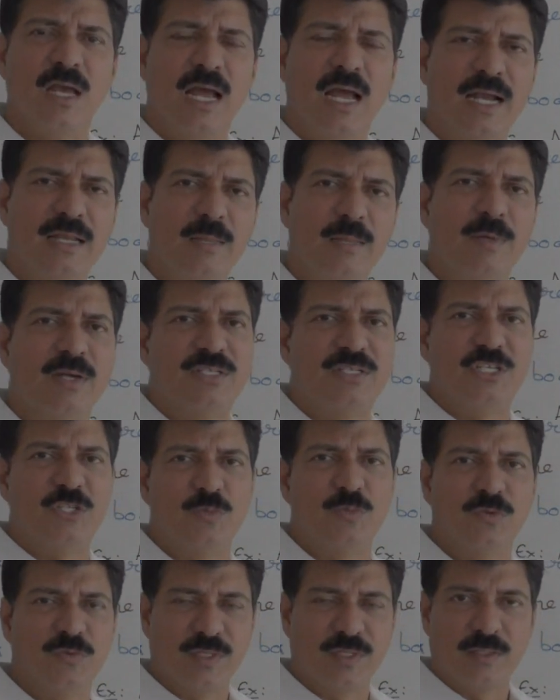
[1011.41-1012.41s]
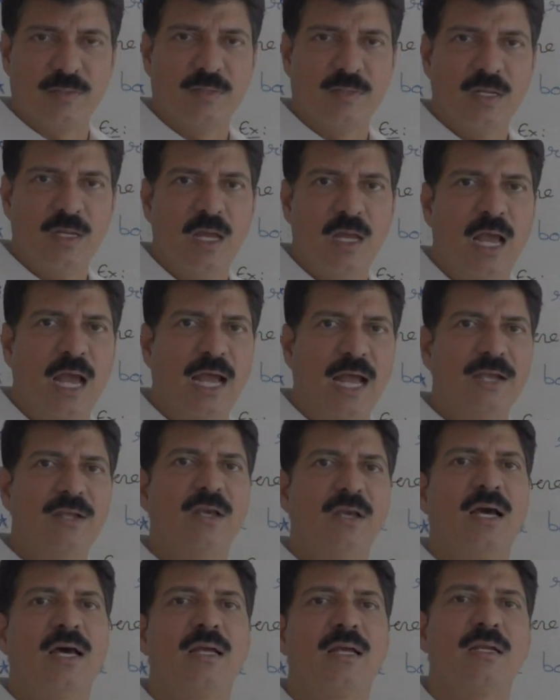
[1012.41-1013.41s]
and the bus is moving and
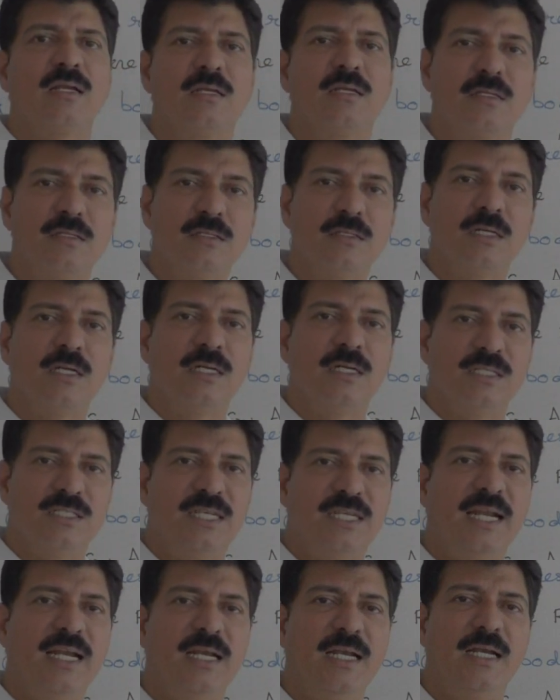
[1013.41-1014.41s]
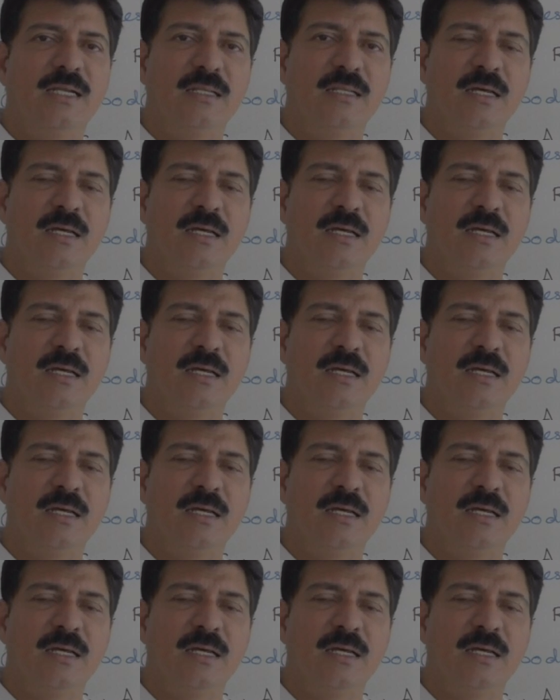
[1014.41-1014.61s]
you are stayed